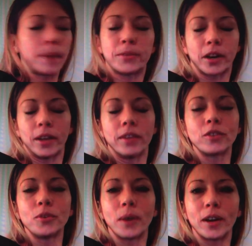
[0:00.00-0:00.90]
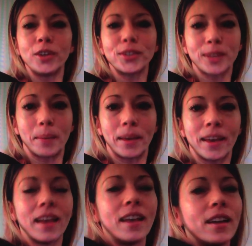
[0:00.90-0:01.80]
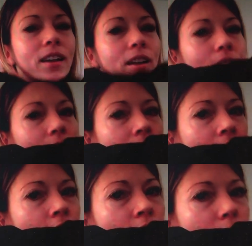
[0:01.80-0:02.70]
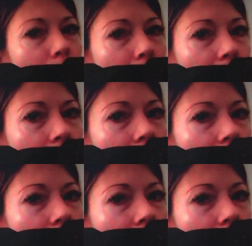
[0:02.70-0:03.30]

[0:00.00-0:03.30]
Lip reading: I'm sorry, you went on your stomach. Laying on your stomach, and